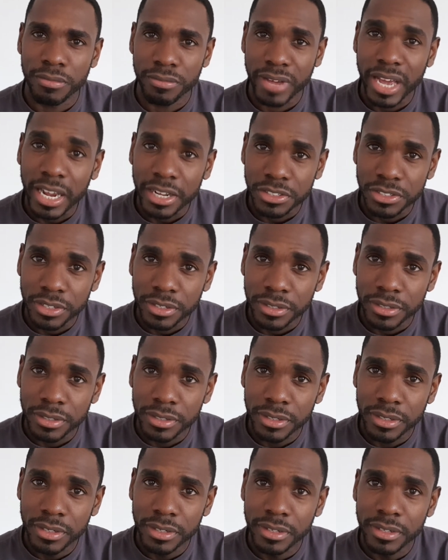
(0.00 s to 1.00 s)
factor
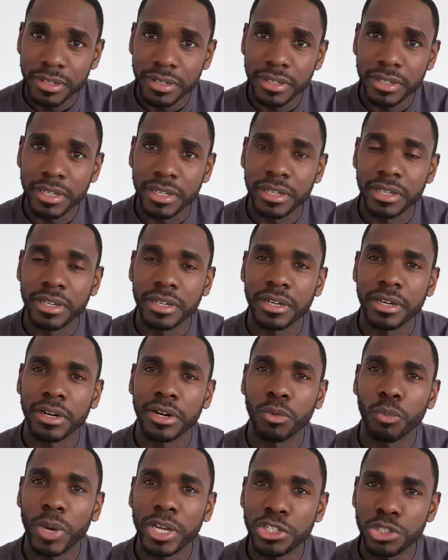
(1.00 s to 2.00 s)

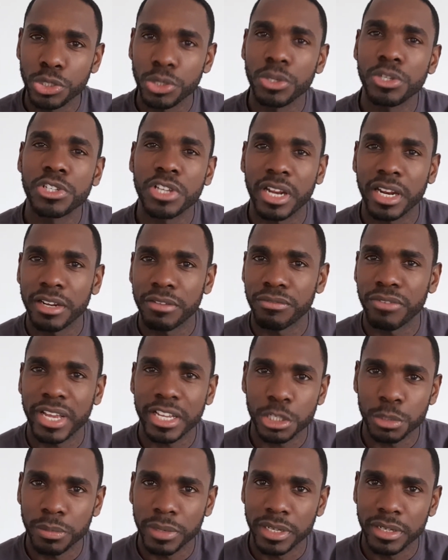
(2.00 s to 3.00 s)
when choosing an
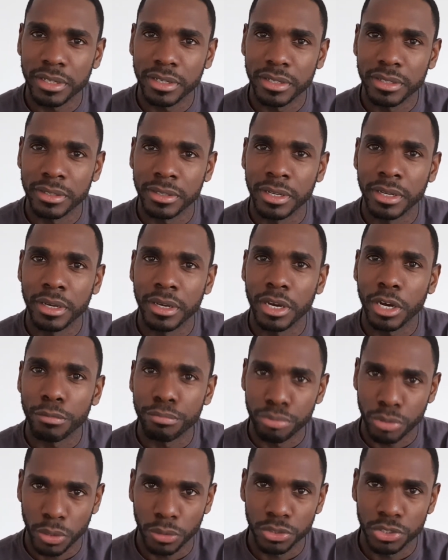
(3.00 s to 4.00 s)
investment
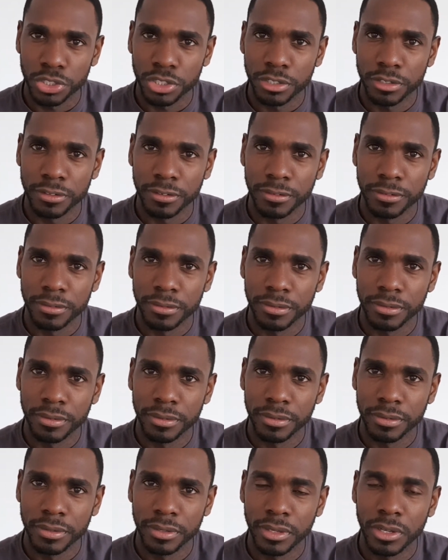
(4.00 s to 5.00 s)
approach.
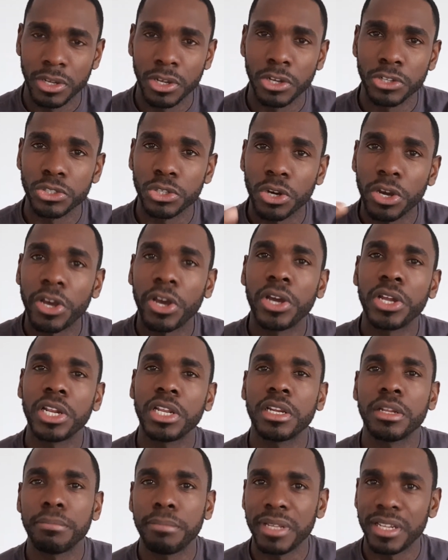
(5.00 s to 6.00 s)
Your
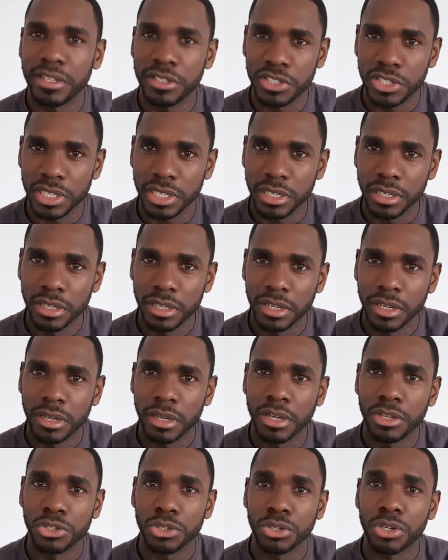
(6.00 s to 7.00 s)
earning ability
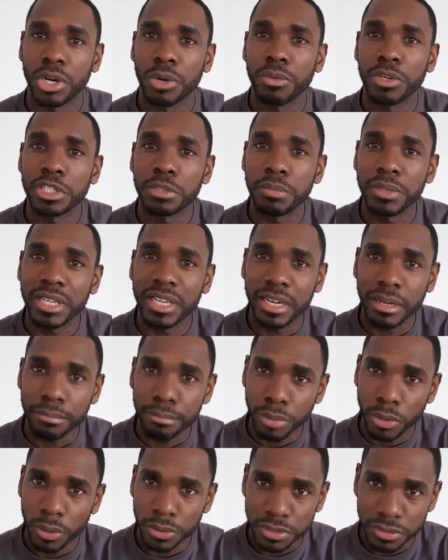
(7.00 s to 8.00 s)
should always be an
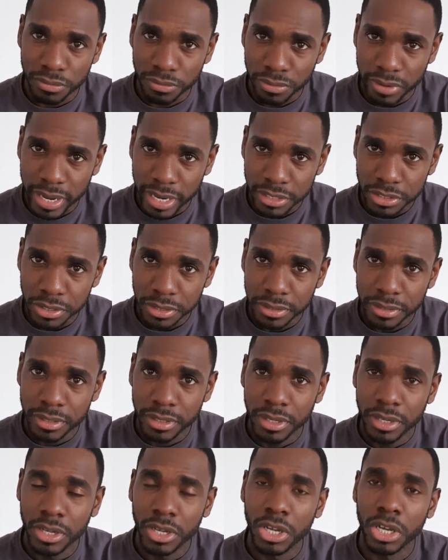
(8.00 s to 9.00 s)
important factor
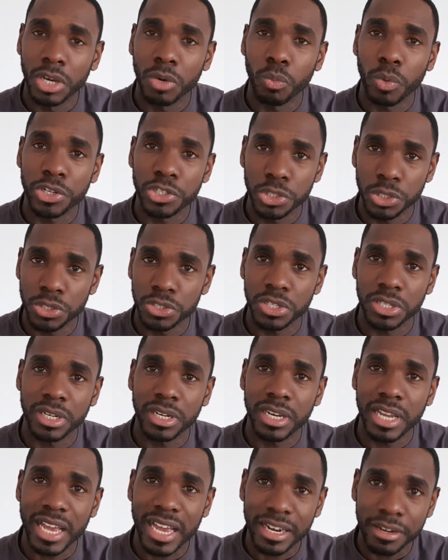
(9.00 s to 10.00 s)
when
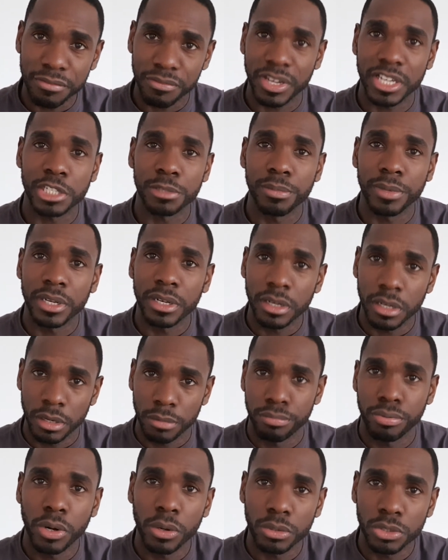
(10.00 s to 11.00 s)
choosing an investment
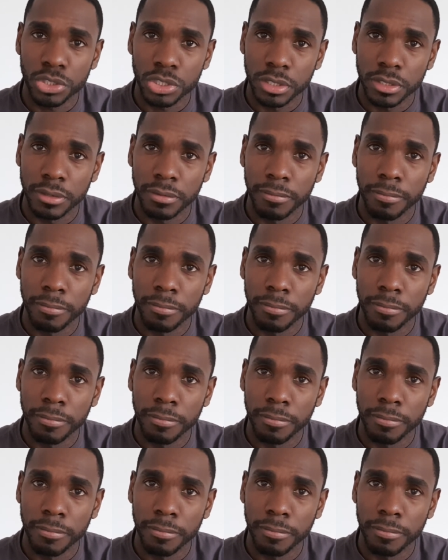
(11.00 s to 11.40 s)
approach.